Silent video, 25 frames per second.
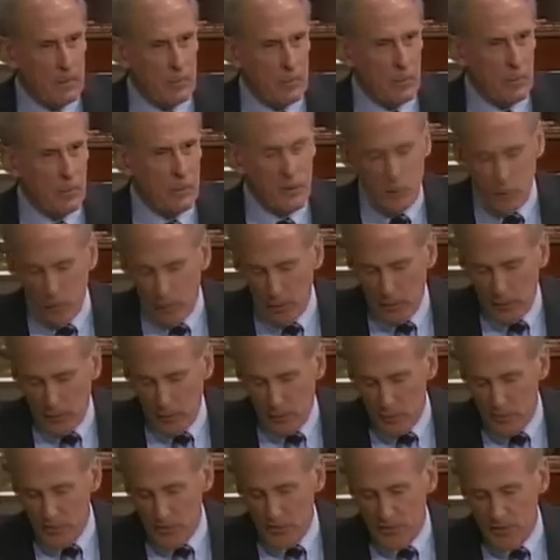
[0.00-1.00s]
Returning
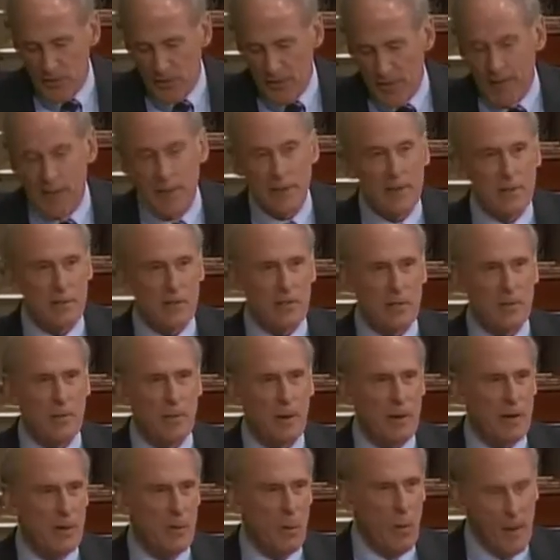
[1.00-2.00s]
to the Senate is in
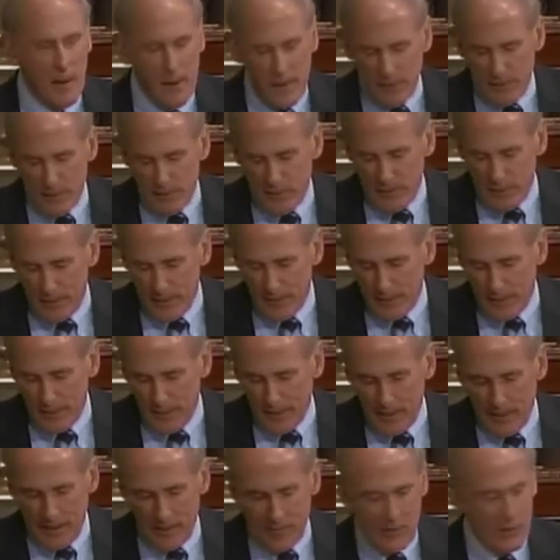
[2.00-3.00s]
many ways
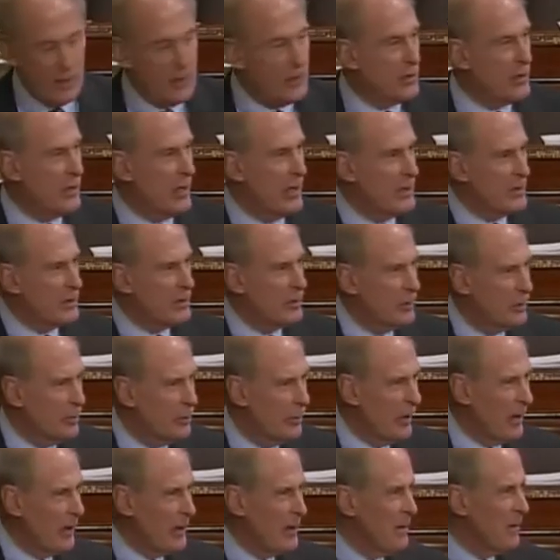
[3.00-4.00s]
like having a chance to
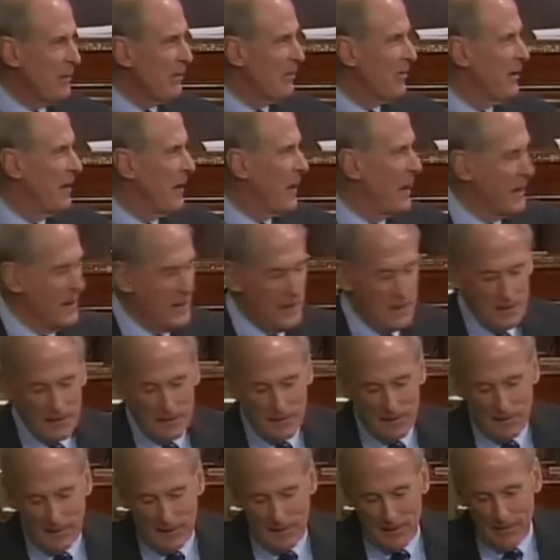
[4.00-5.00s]
relive
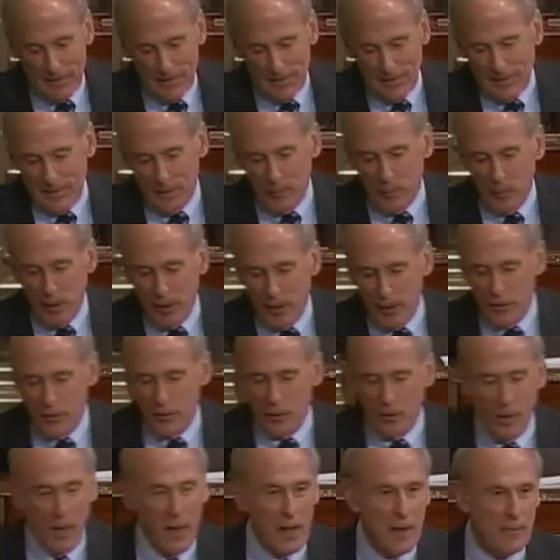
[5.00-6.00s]
a part of
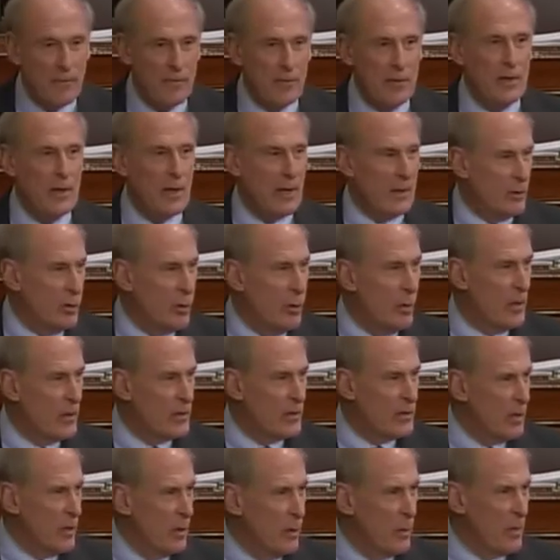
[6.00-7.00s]
your life, and yet doing
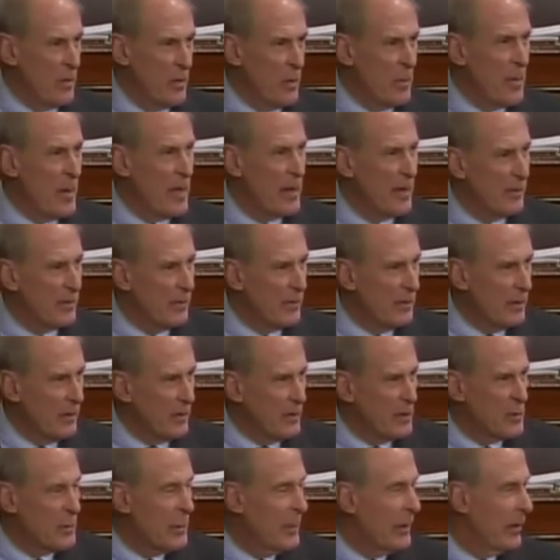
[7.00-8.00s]
so with the benefit of
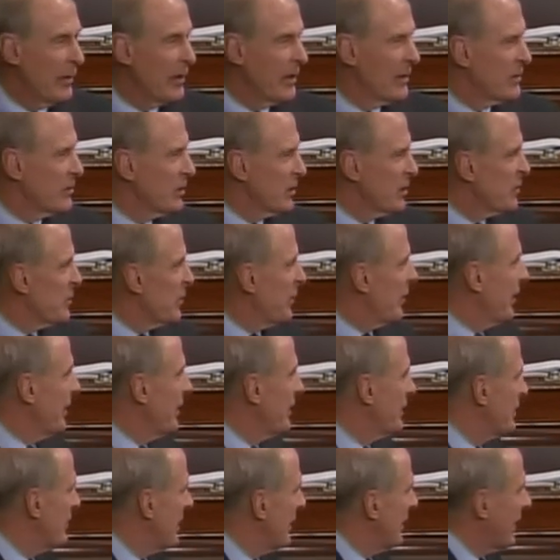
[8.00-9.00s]
experience
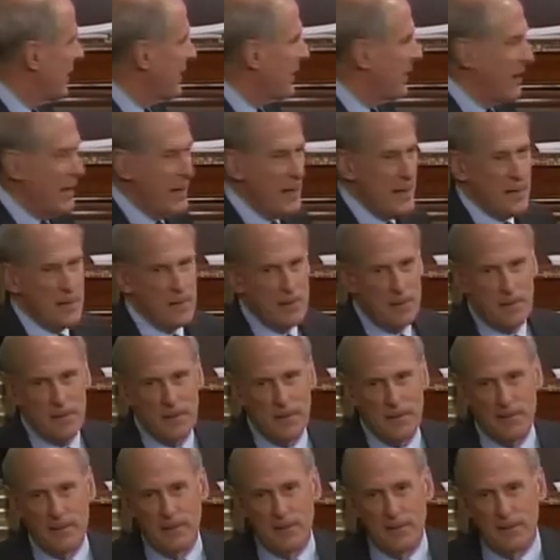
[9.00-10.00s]
that I gained
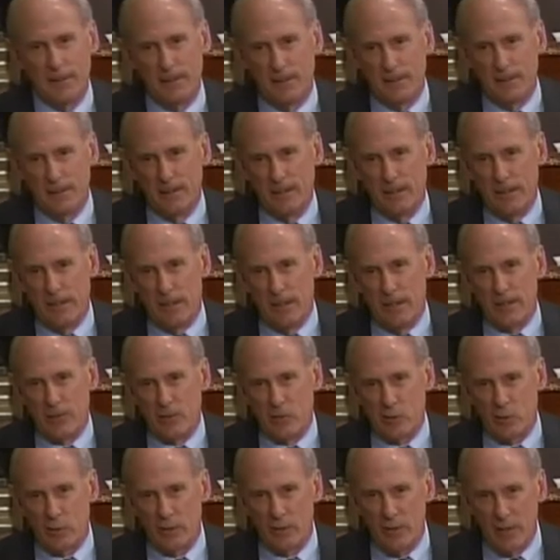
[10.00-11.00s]
in
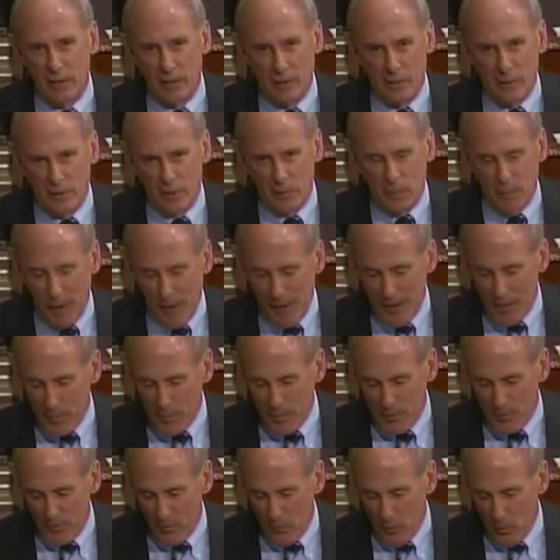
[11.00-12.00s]
serving in this body
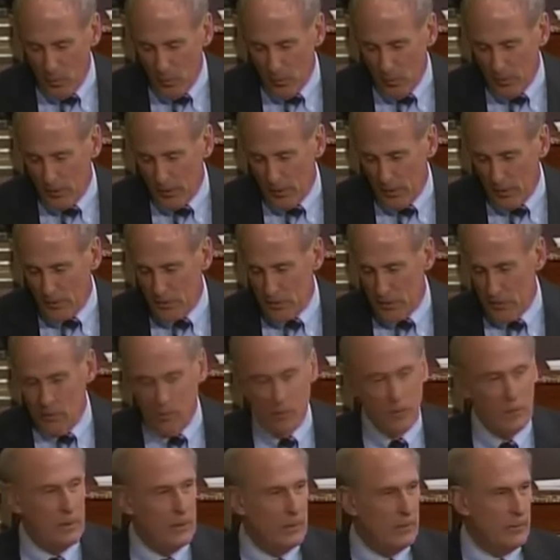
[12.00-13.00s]
before and
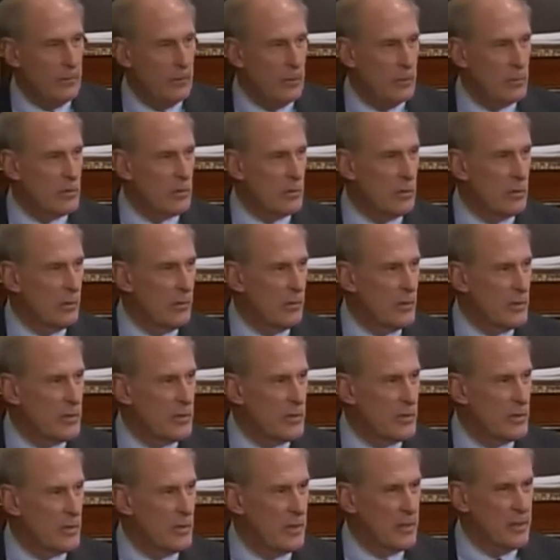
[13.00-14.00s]
also from
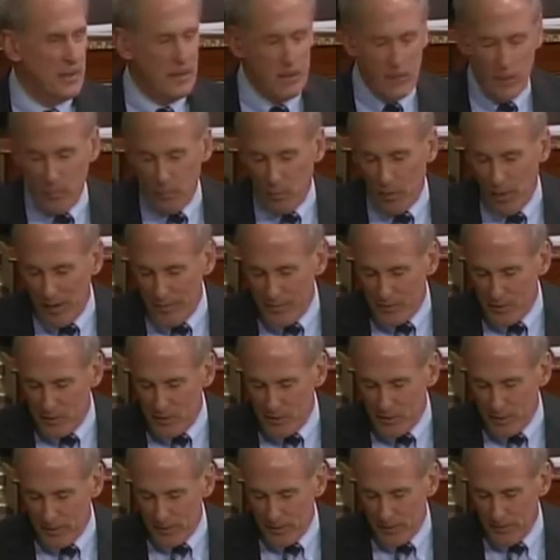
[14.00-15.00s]
service in the private
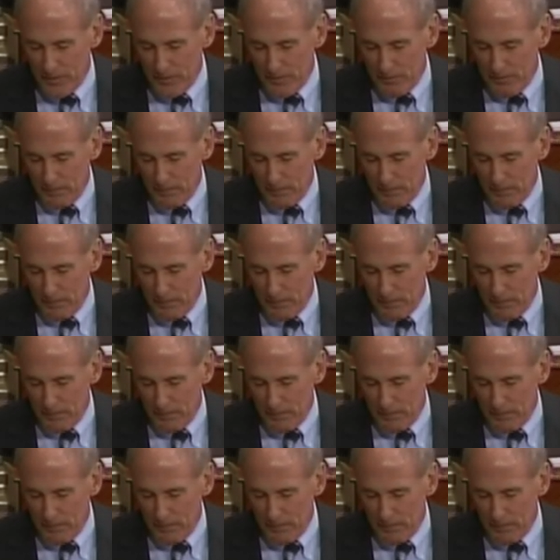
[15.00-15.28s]
sector.